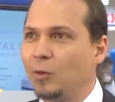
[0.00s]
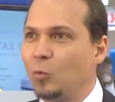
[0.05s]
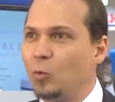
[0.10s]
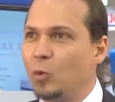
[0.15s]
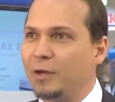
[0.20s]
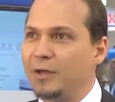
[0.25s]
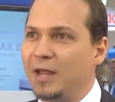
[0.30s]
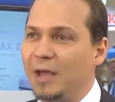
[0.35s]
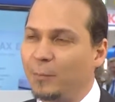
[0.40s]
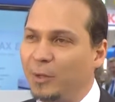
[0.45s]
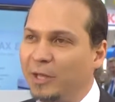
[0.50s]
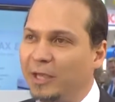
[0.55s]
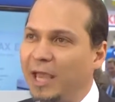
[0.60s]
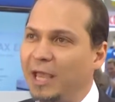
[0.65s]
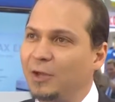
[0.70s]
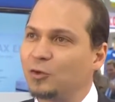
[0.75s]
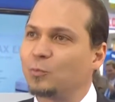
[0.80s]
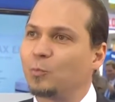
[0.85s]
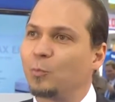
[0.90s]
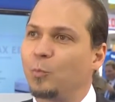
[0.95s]
what the
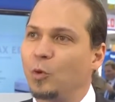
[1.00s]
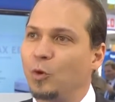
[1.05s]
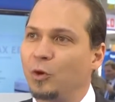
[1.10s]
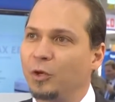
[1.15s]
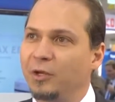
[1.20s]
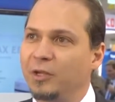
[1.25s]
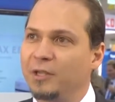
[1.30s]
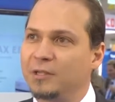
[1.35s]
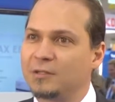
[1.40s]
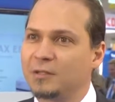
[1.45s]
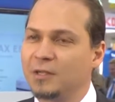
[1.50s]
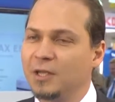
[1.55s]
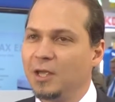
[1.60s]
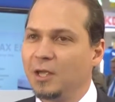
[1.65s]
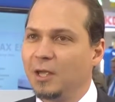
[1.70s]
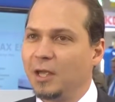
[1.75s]
application point is,